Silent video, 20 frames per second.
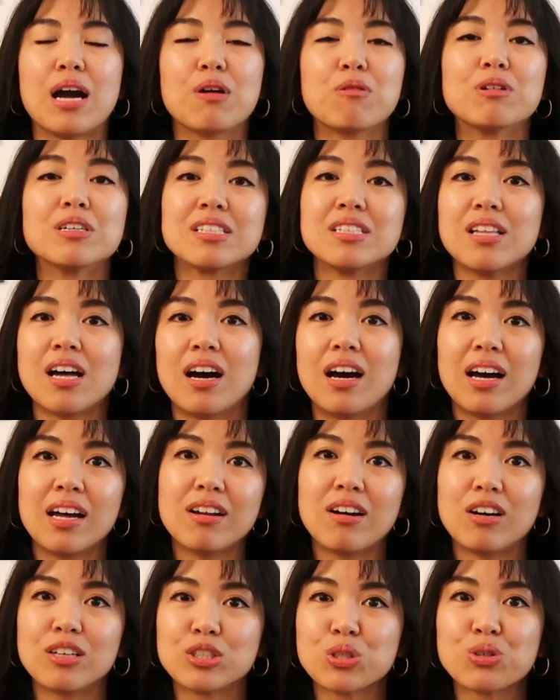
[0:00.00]
I was
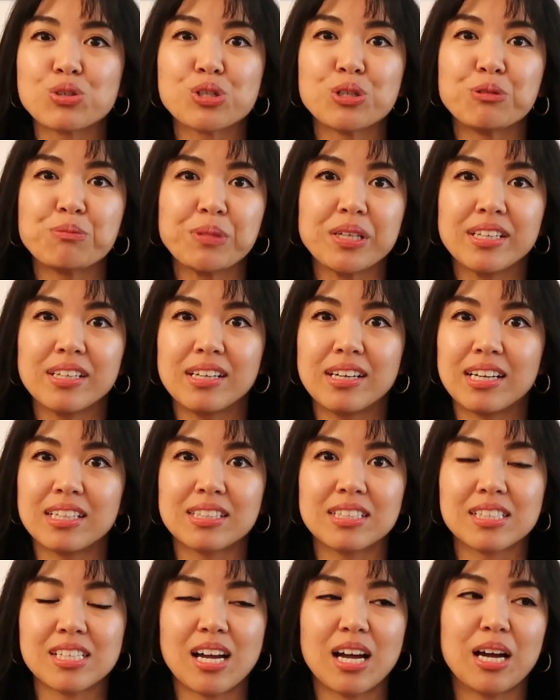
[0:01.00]
not on social media
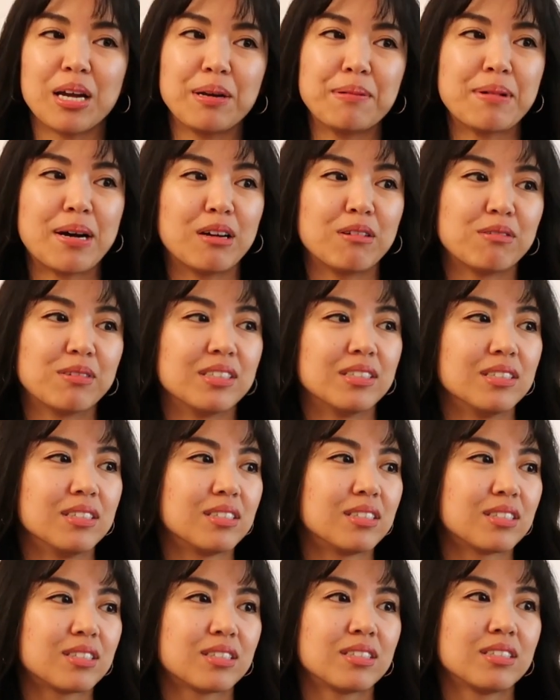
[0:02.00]
at the time. I was